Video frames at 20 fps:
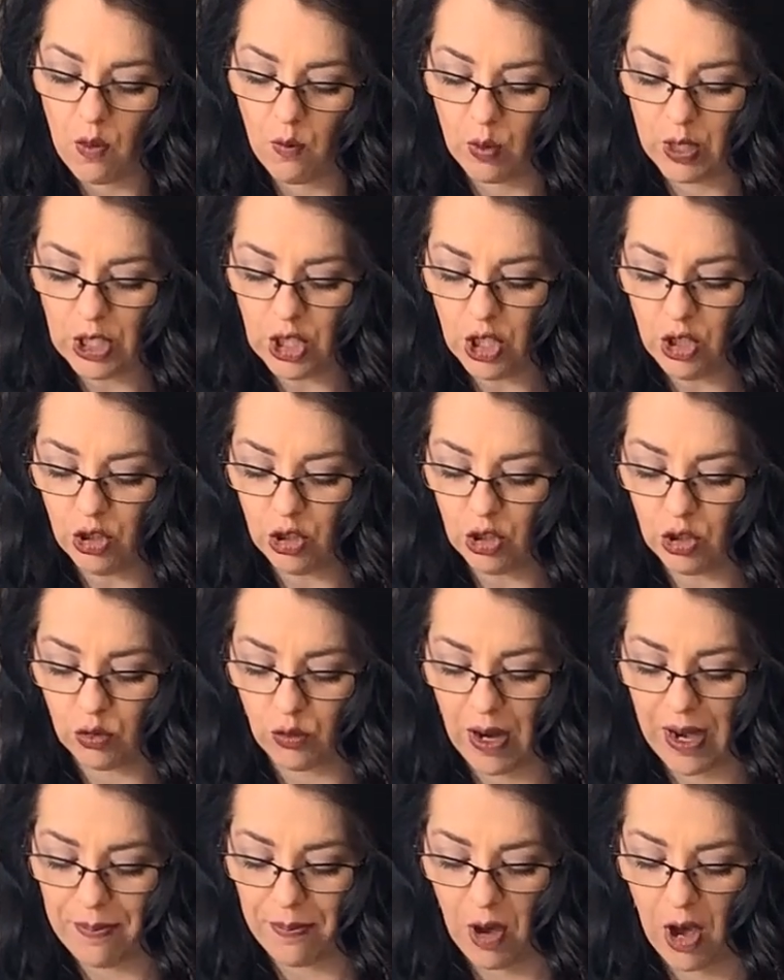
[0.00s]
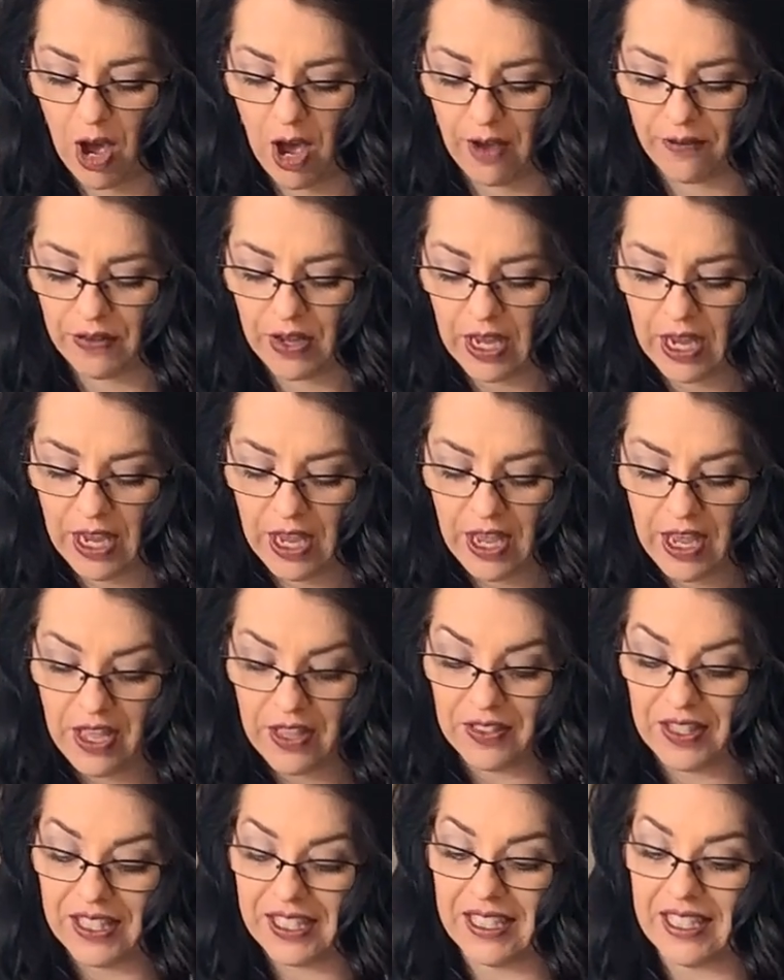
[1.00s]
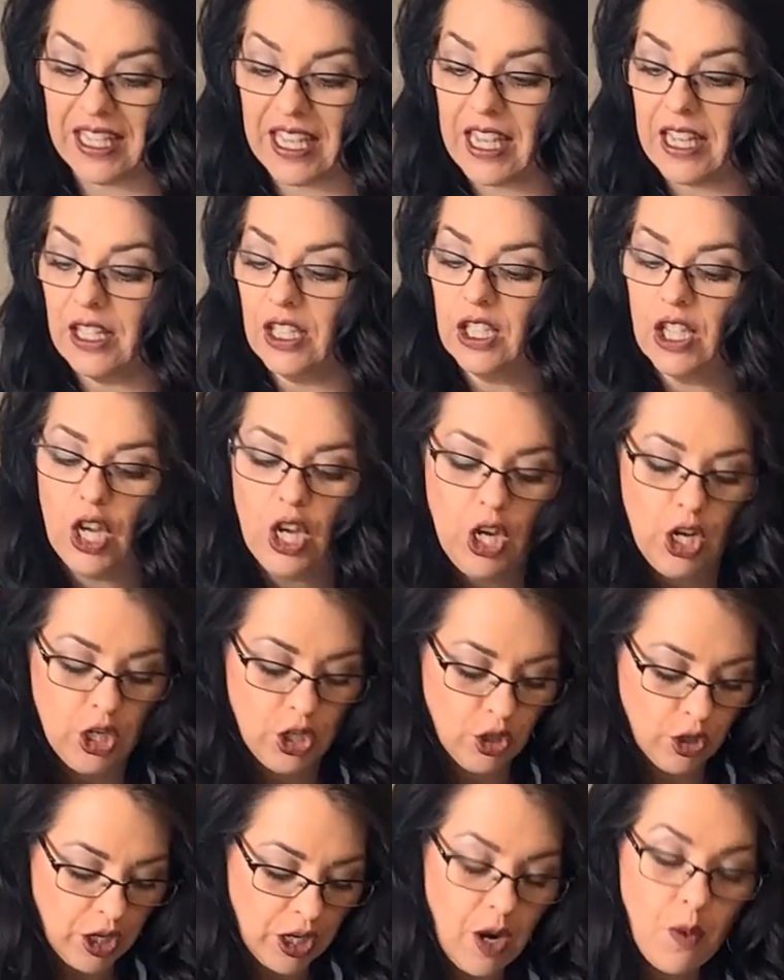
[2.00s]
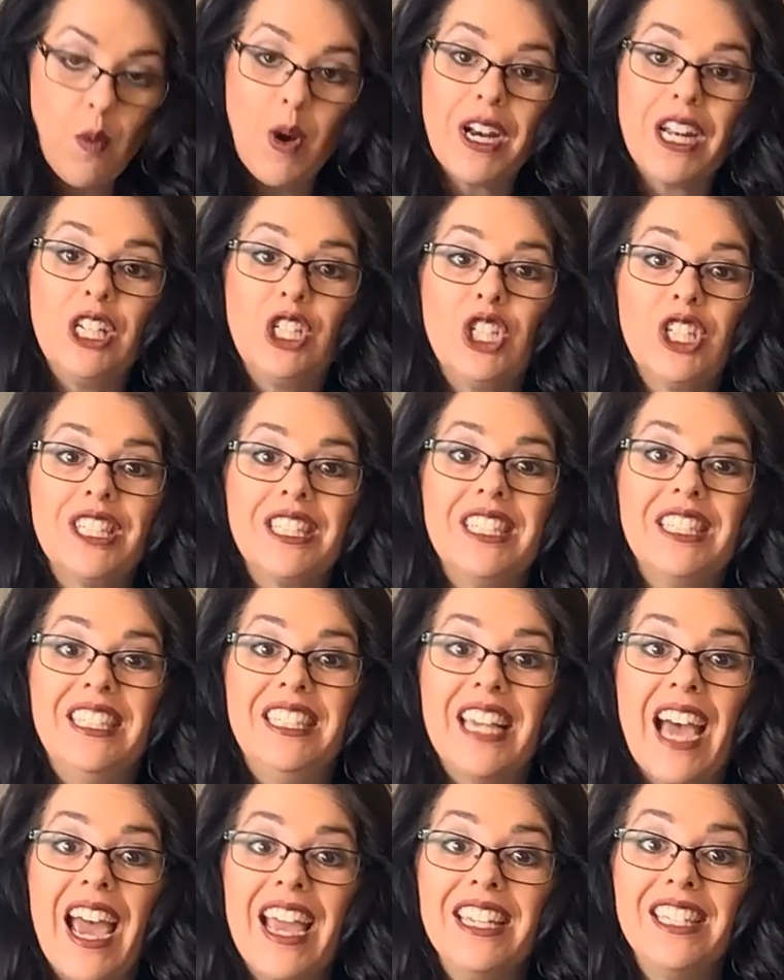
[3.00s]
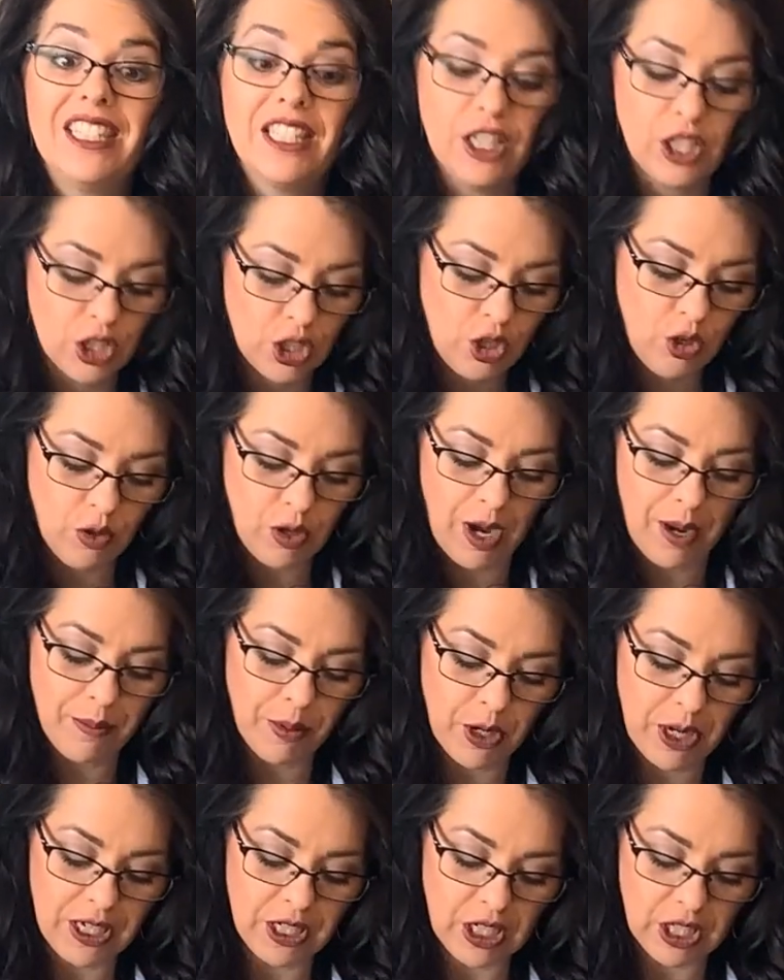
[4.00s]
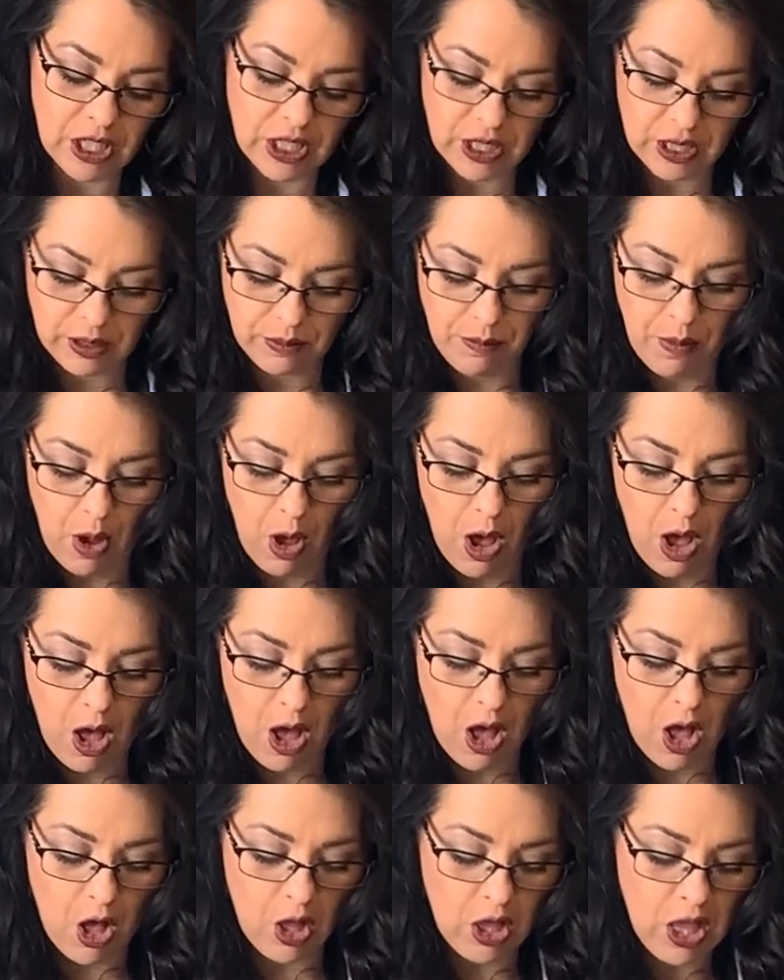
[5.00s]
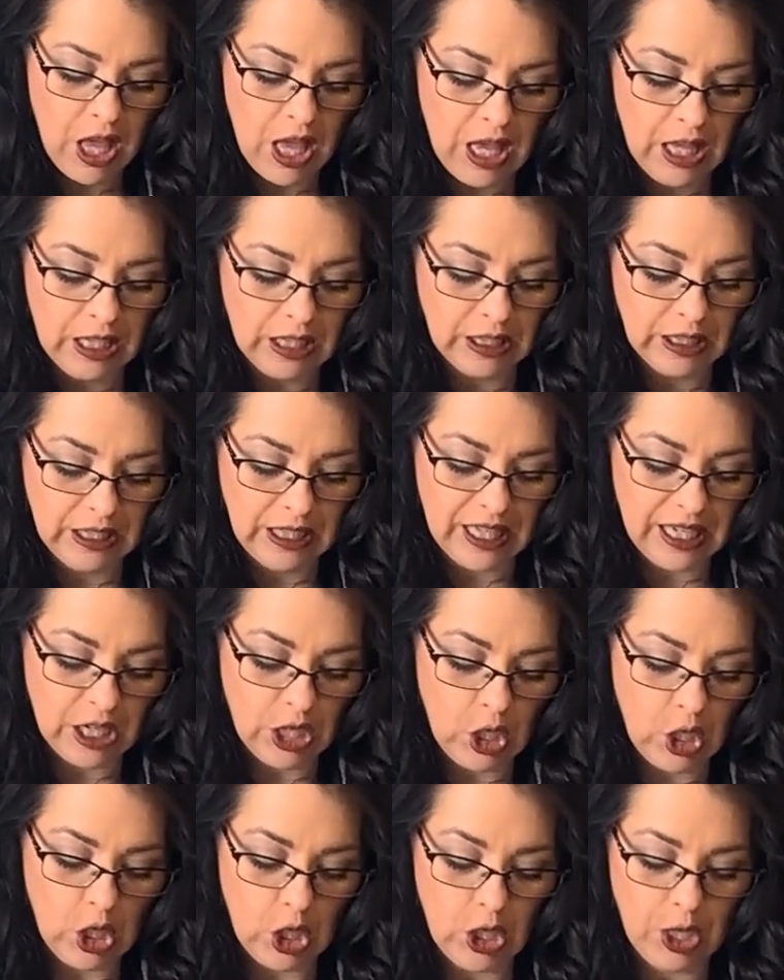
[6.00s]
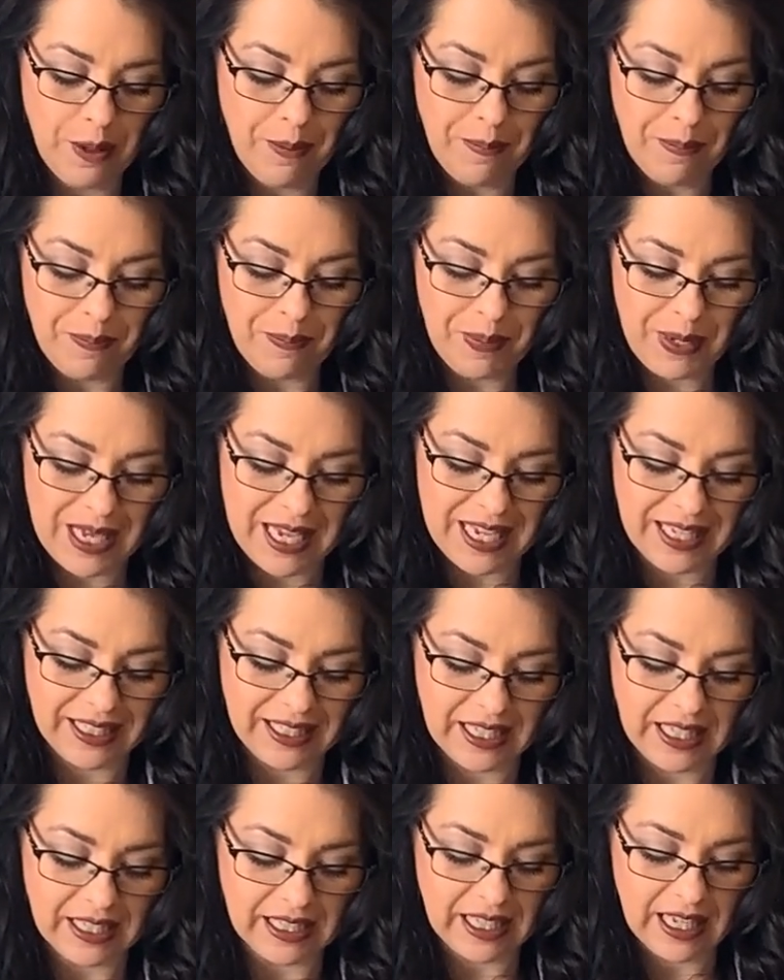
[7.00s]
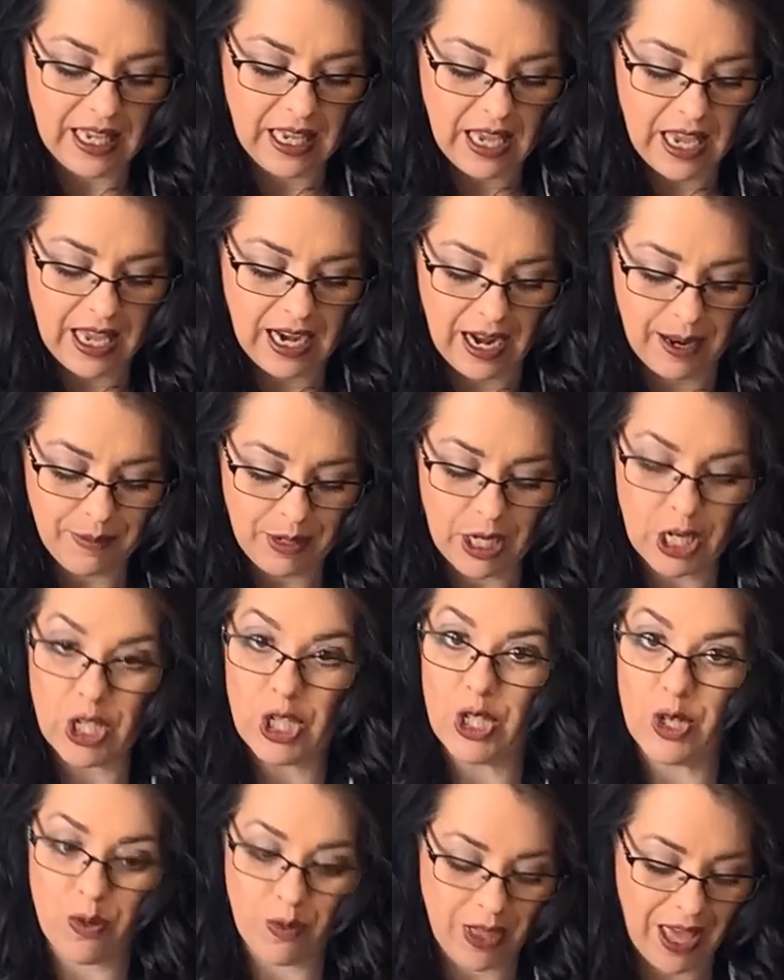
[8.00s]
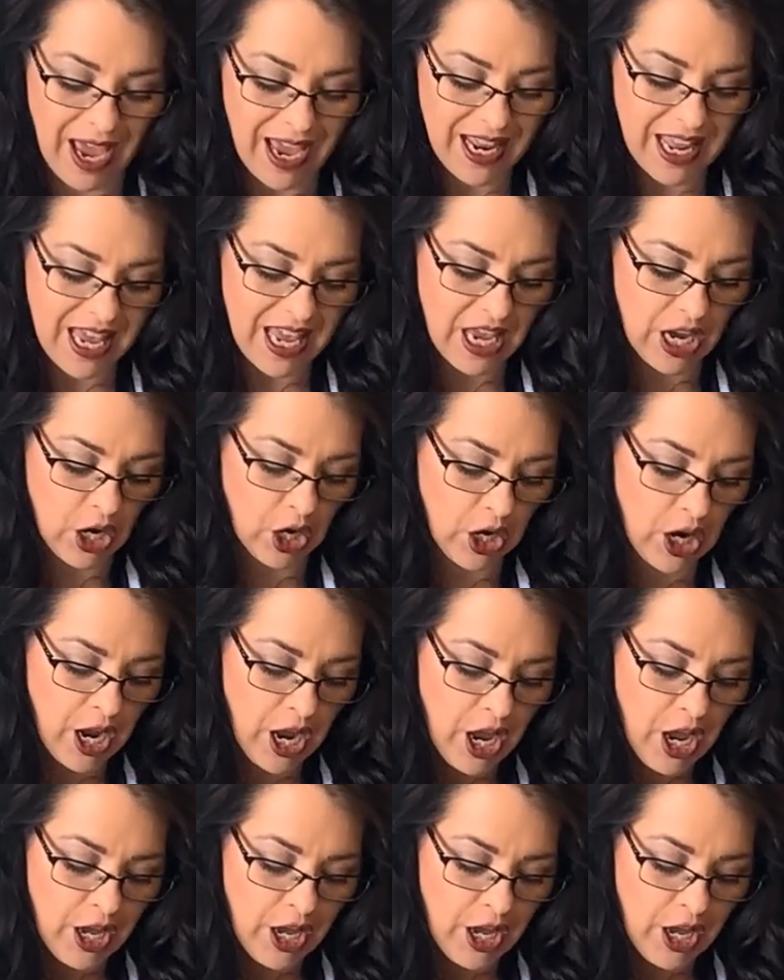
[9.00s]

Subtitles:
Once you scrape off the seeds, you're gonna wanna just dice this cucumber into small little pieces. And I'm gonna do that here.